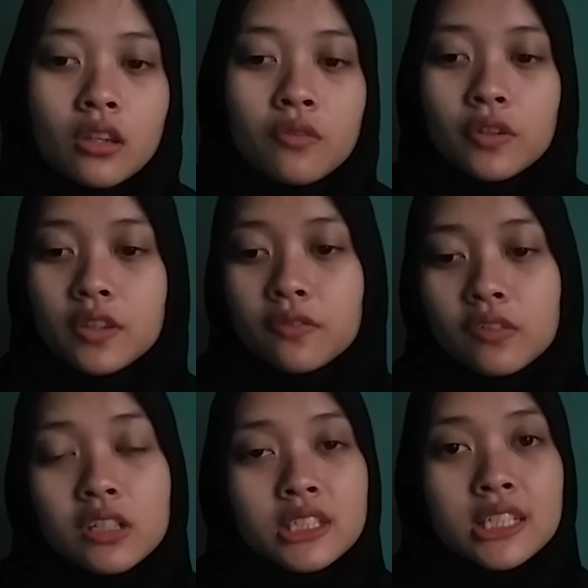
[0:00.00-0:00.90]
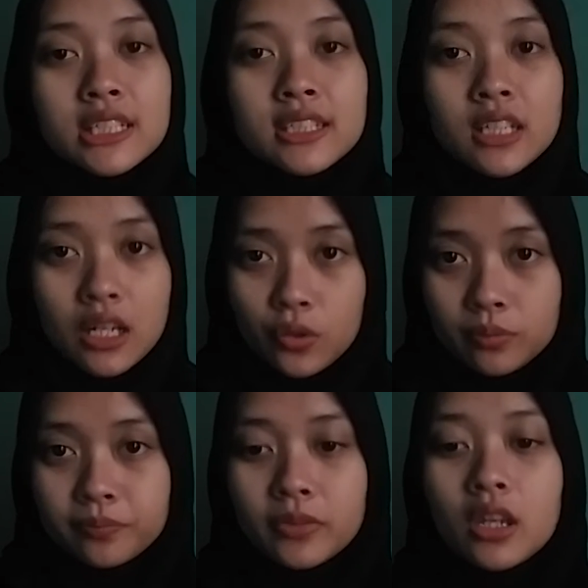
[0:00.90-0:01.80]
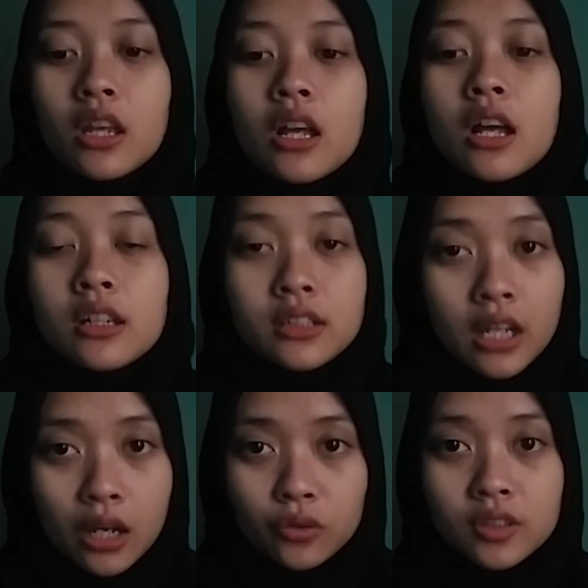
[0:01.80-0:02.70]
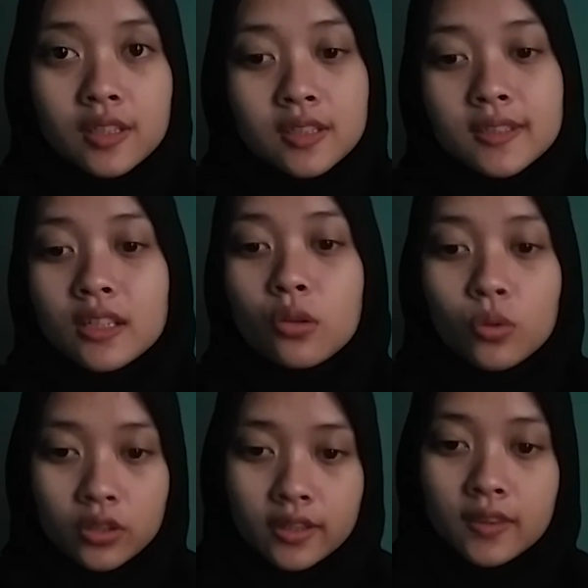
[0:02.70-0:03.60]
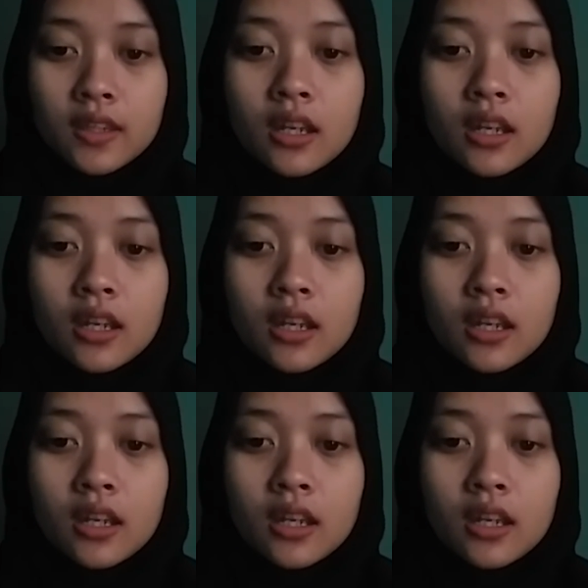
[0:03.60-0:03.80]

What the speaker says: For the first is noun. Noun is a word